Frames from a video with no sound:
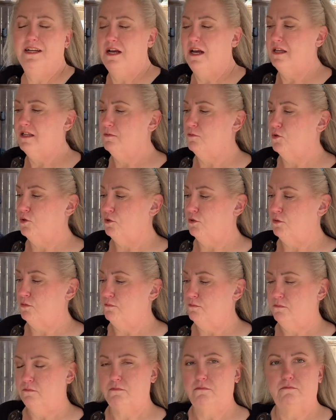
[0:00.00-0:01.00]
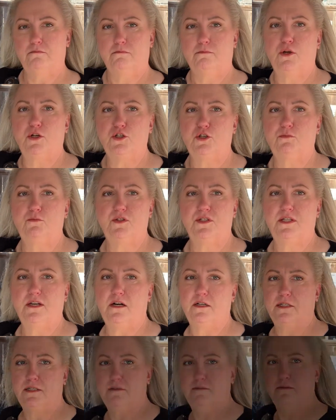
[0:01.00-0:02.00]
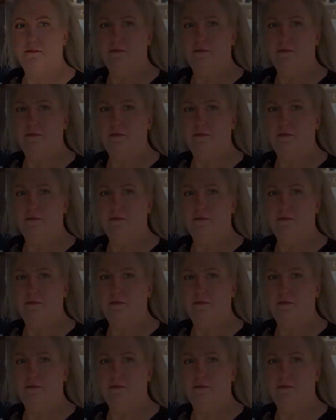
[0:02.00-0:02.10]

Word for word: and then we'll brush them with sauce.